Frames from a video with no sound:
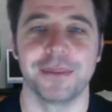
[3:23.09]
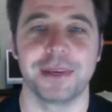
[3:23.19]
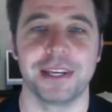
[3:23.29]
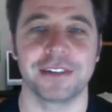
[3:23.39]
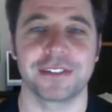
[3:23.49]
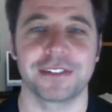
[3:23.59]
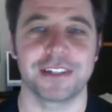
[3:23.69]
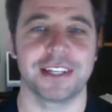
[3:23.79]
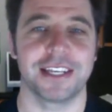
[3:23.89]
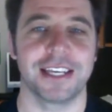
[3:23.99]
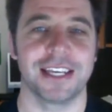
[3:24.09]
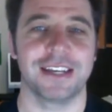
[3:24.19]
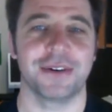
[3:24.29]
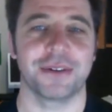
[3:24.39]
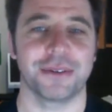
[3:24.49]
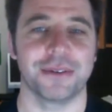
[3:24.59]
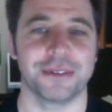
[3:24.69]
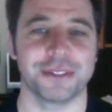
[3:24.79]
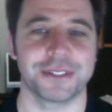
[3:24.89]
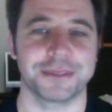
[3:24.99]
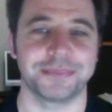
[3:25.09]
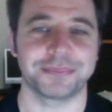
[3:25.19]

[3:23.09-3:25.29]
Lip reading: Be interested to hear your thoughts.